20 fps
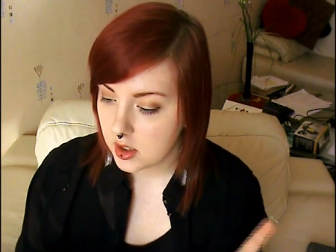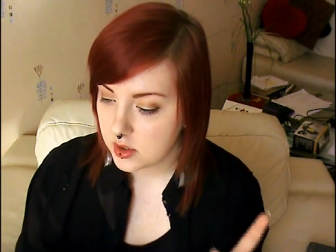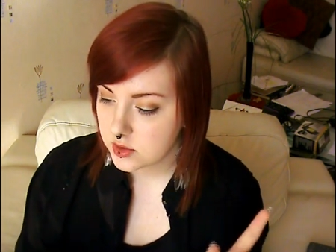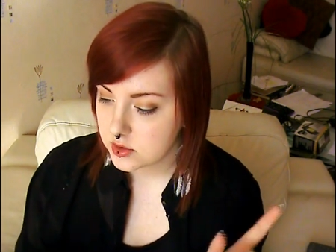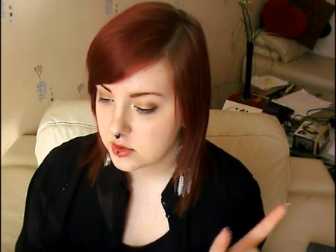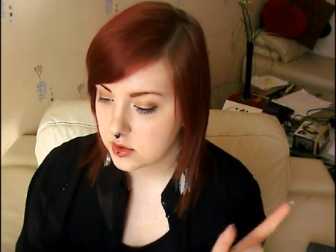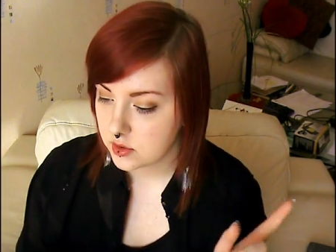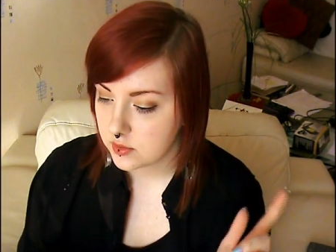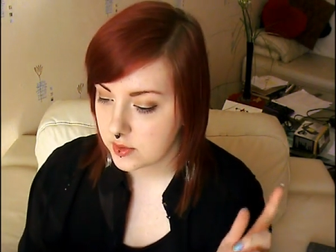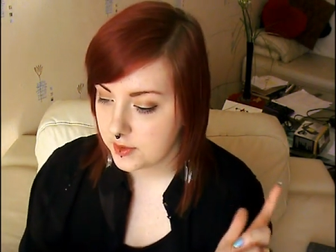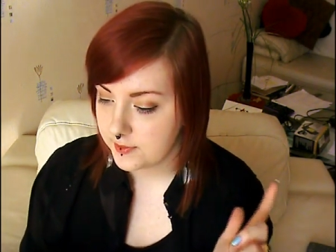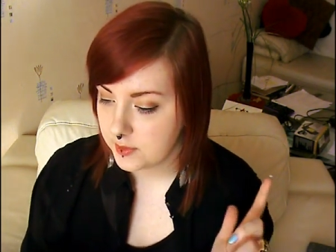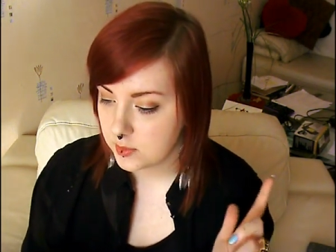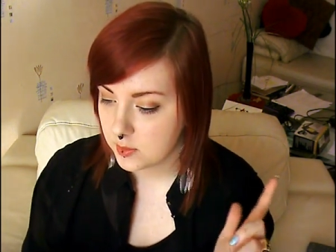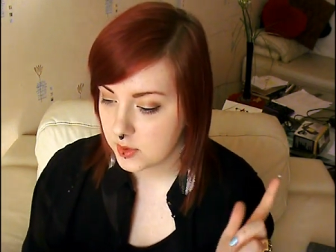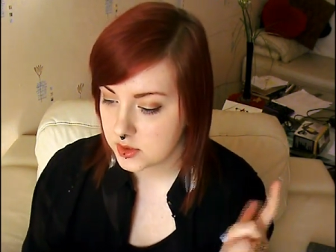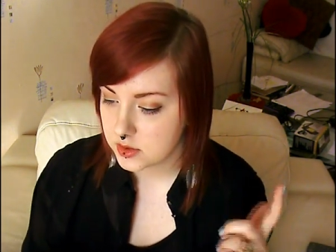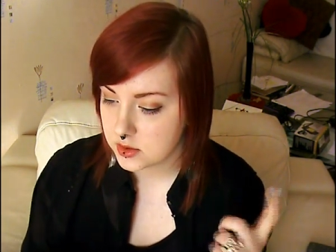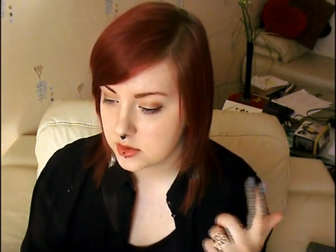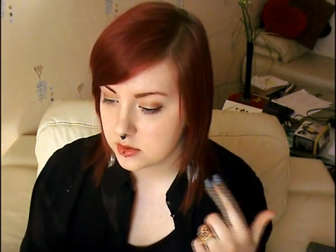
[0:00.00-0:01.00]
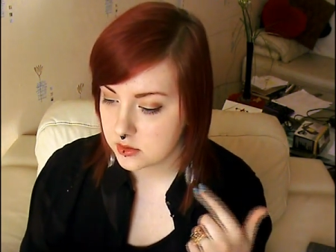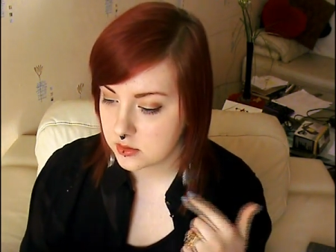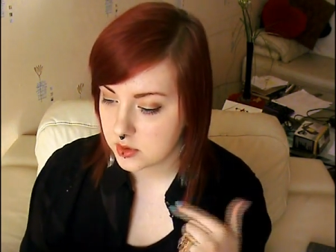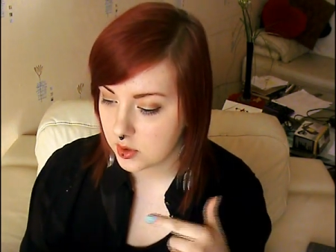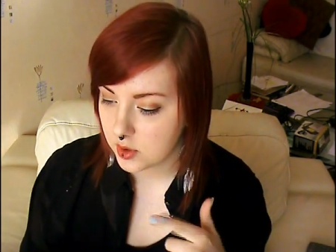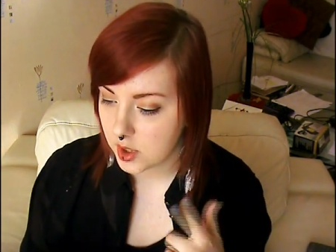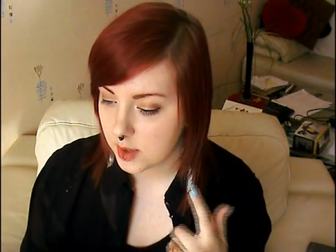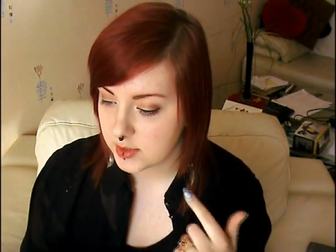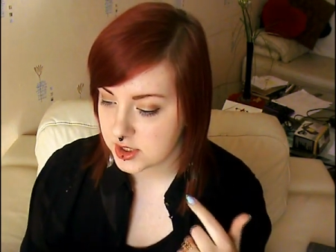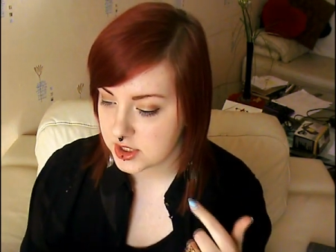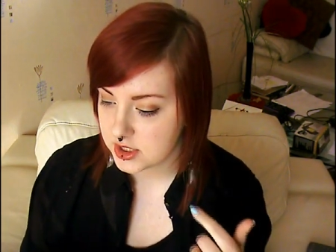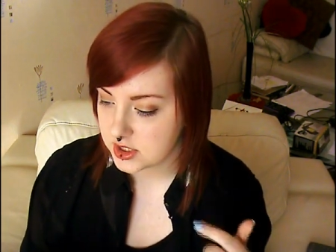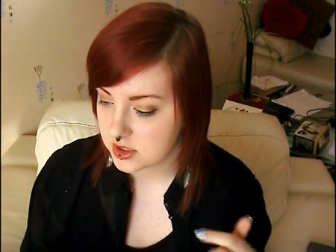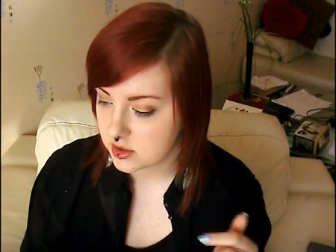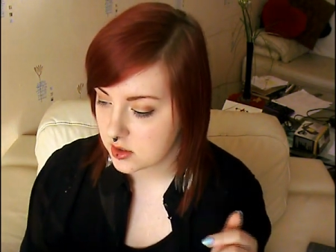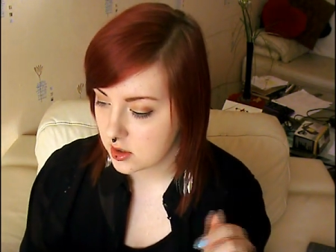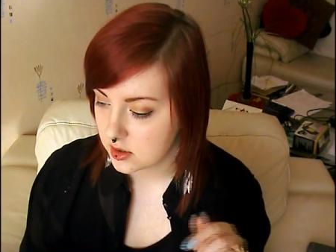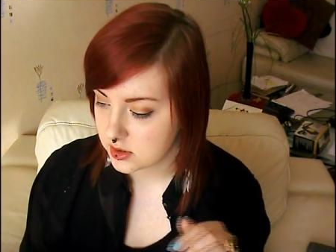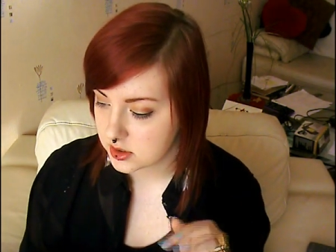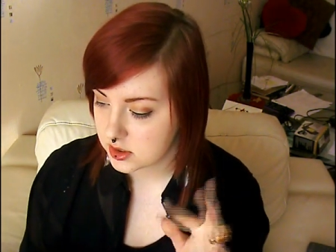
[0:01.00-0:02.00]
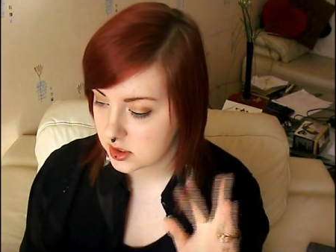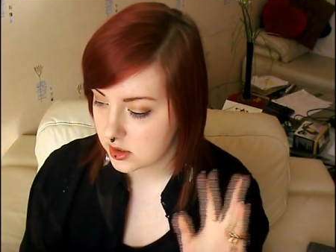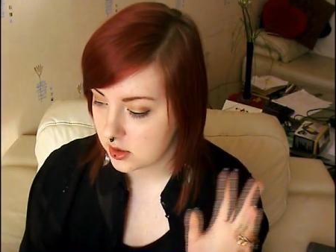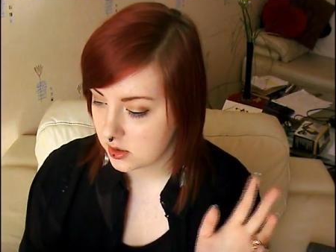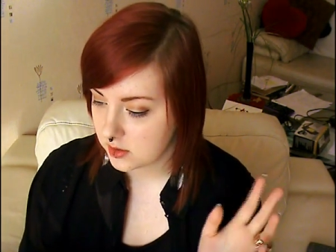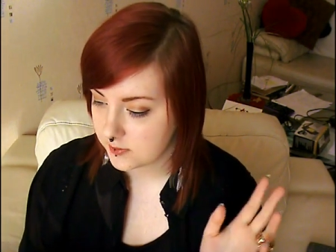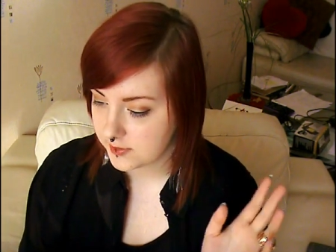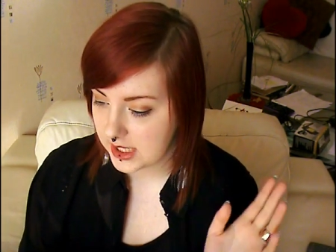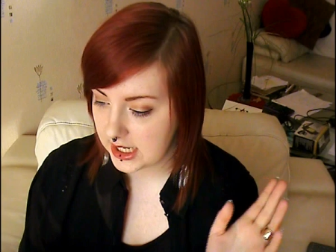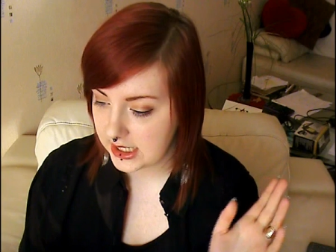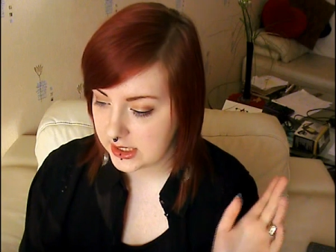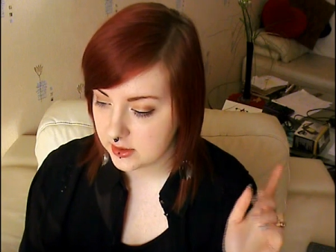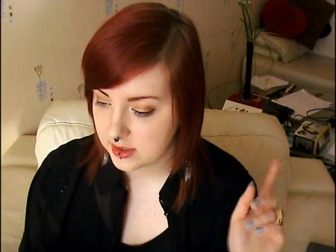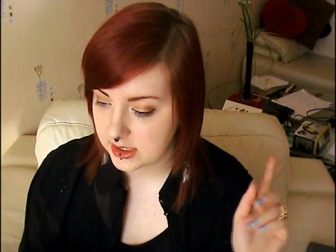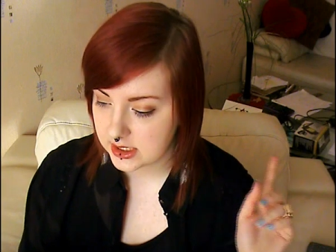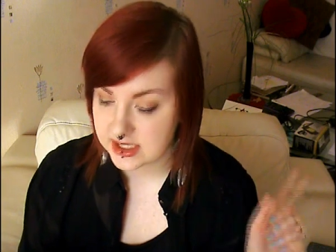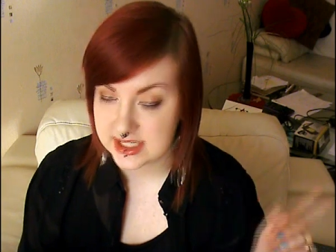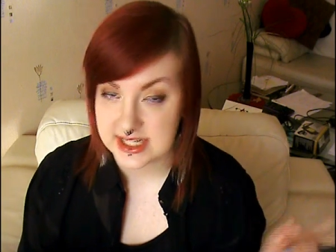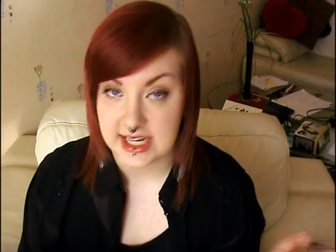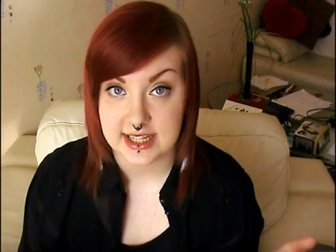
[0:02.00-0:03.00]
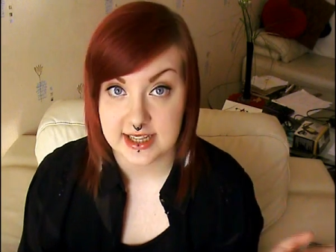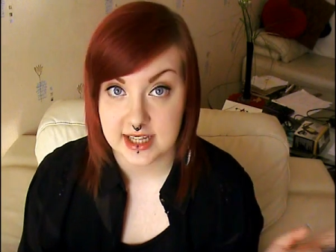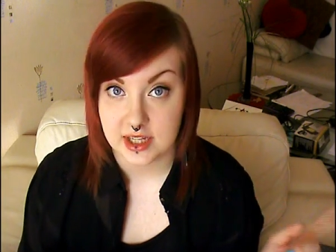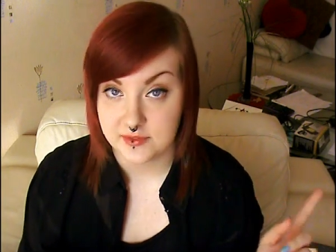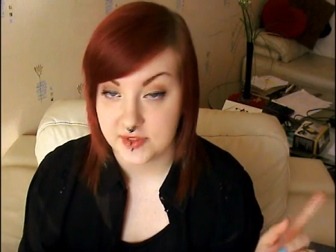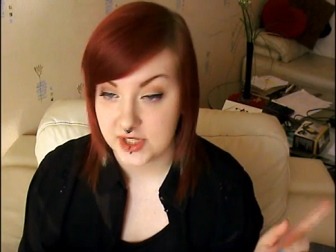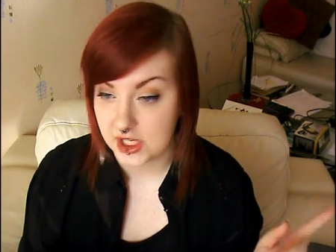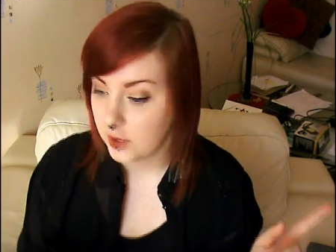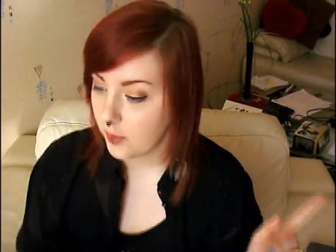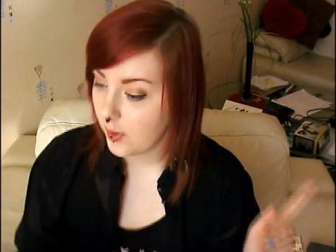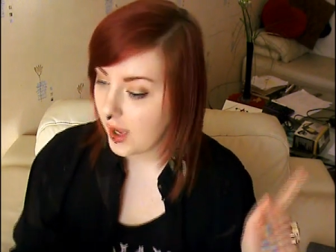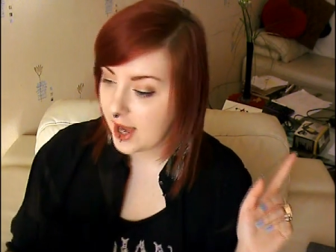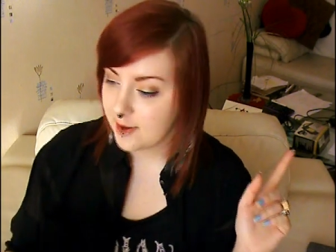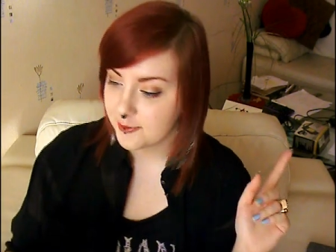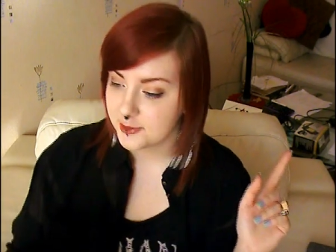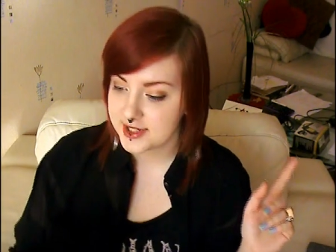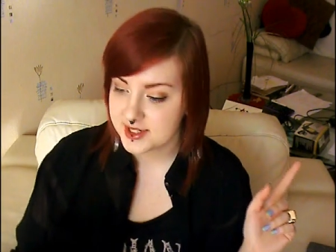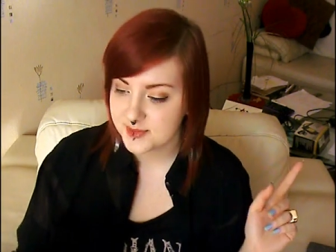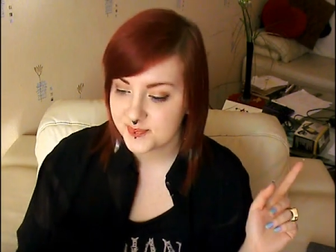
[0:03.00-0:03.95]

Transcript: So if you want to know how much this costs and all of that, you can check that video out.